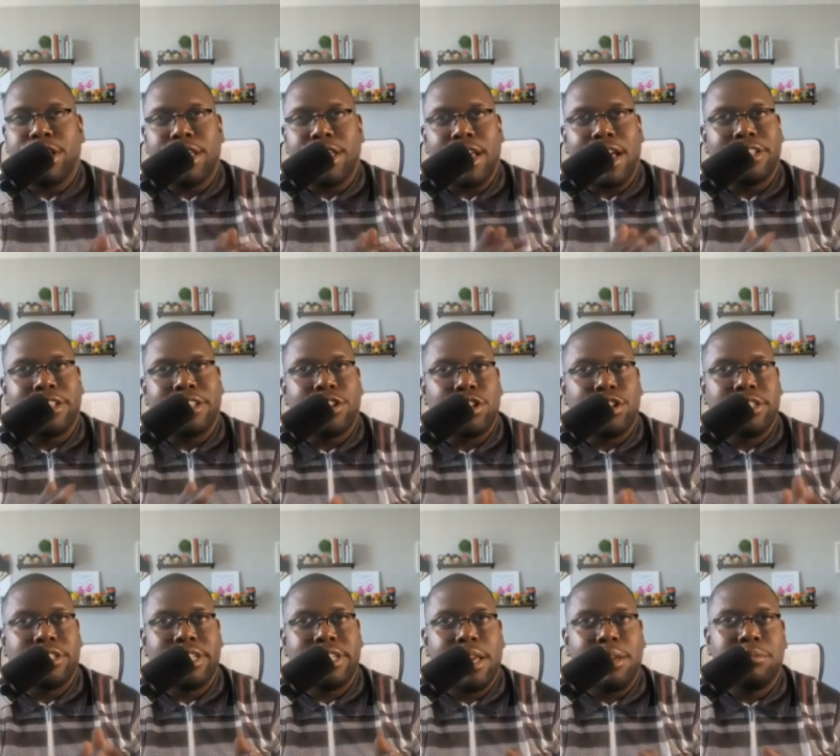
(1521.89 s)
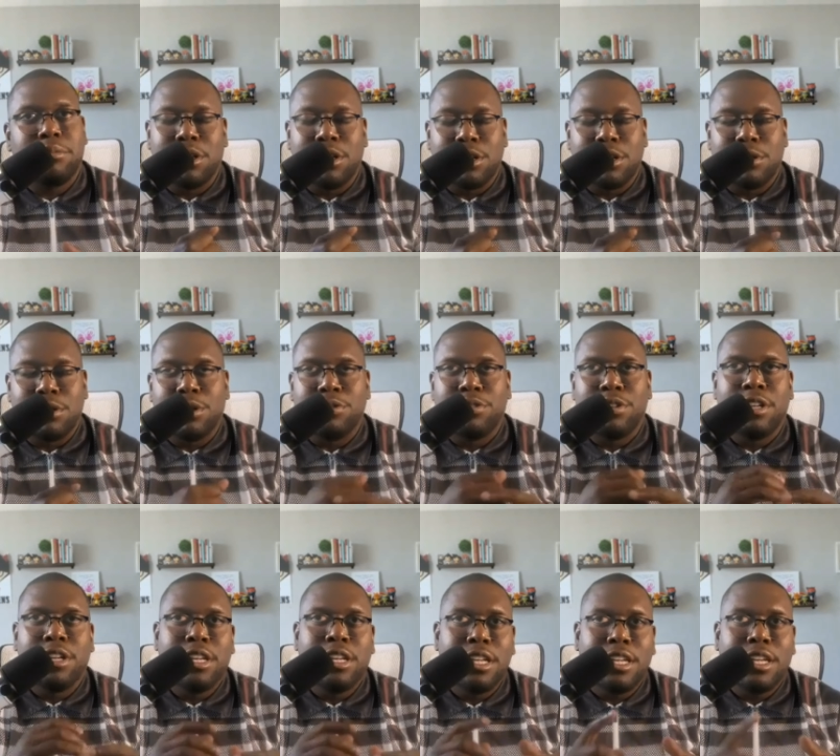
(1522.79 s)
I start the same with
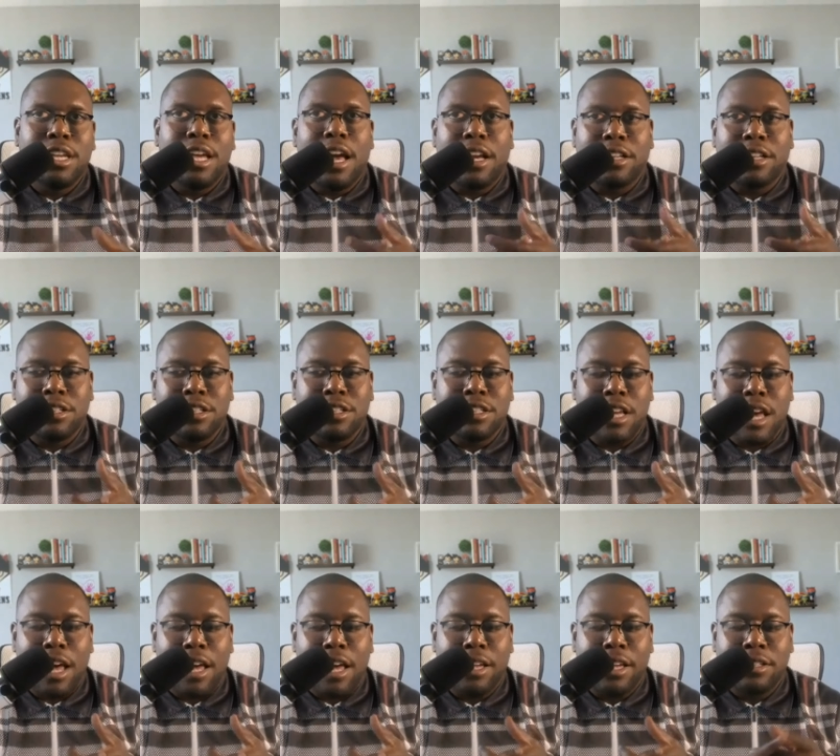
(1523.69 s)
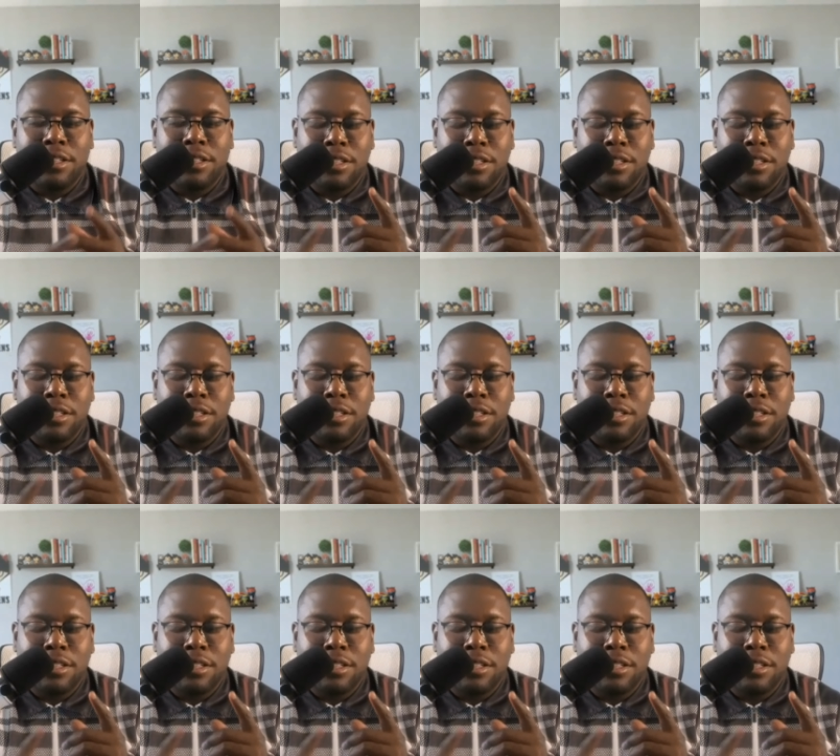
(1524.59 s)
exercise.